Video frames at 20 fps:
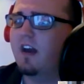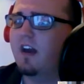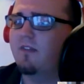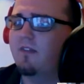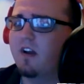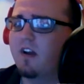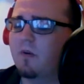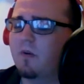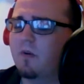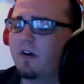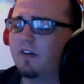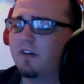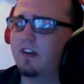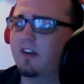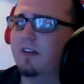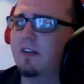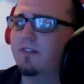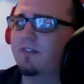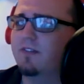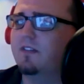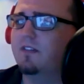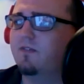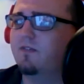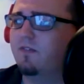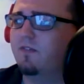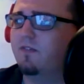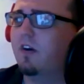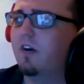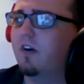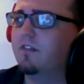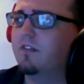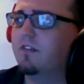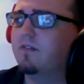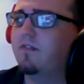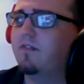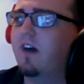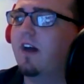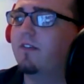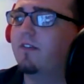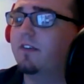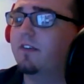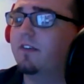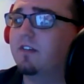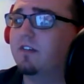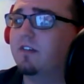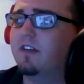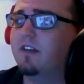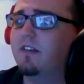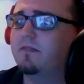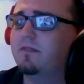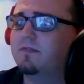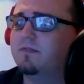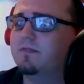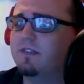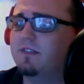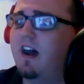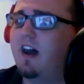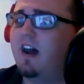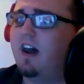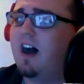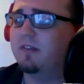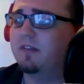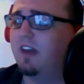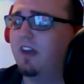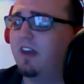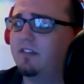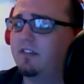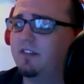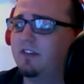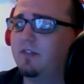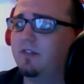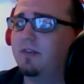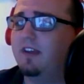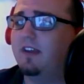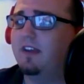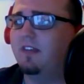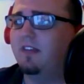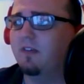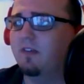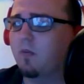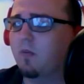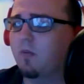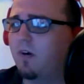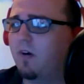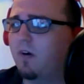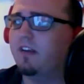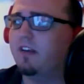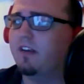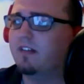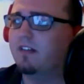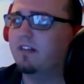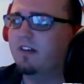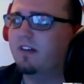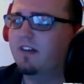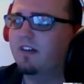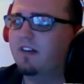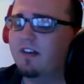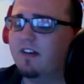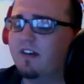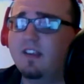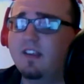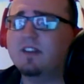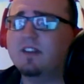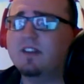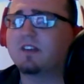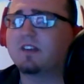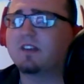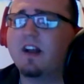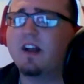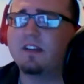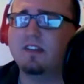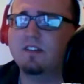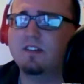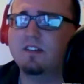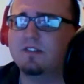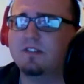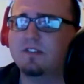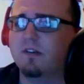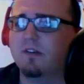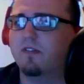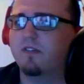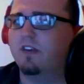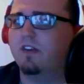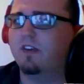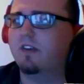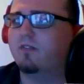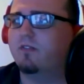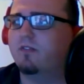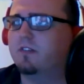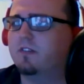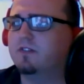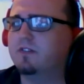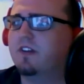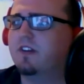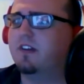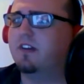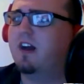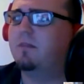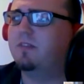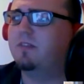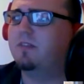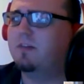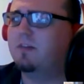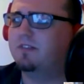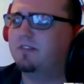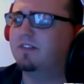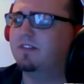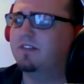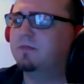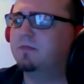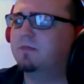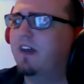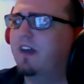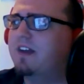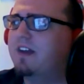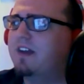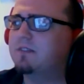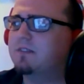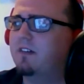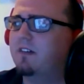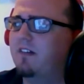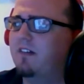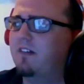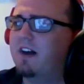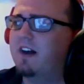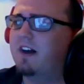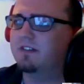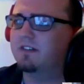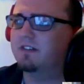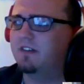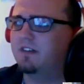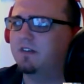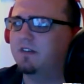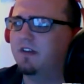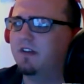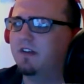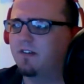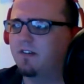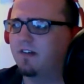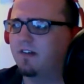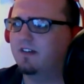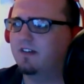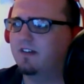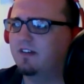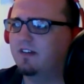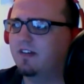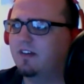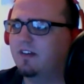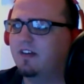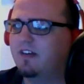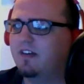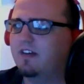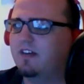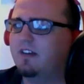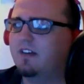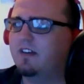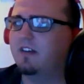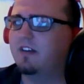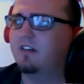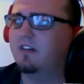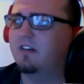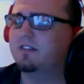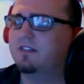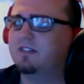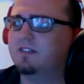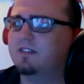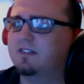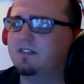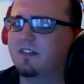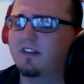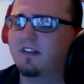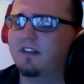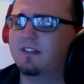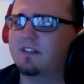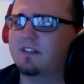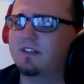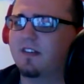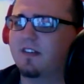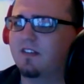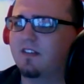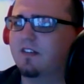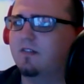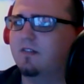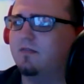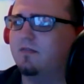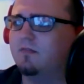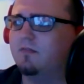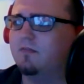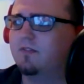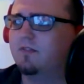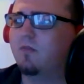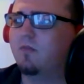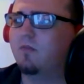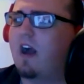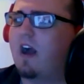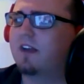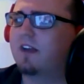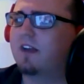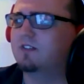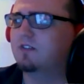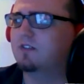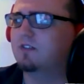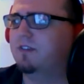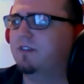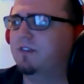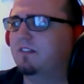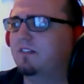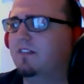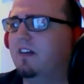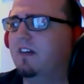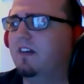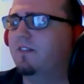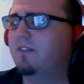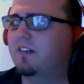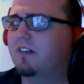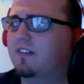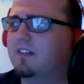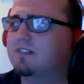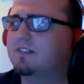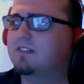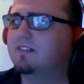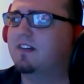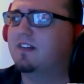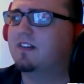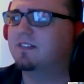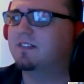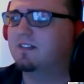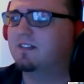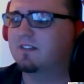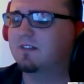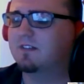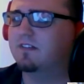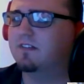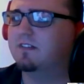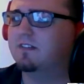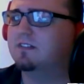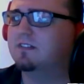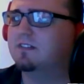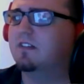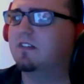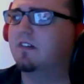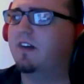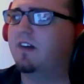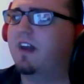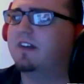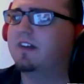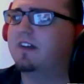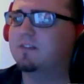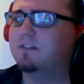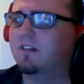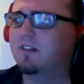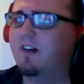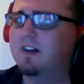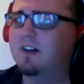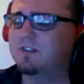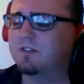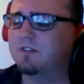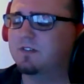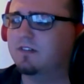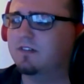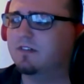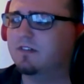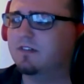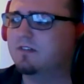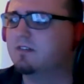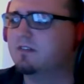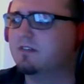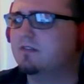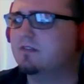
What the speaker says: I very well can give it in 500, and he's not obligated to do either one. And yes, God can do everything if we understand omnipotence, but it has to be logically coherent. You know, it's like the rock too big to lift. Like, that's nonsensical. It's, it has to be logical.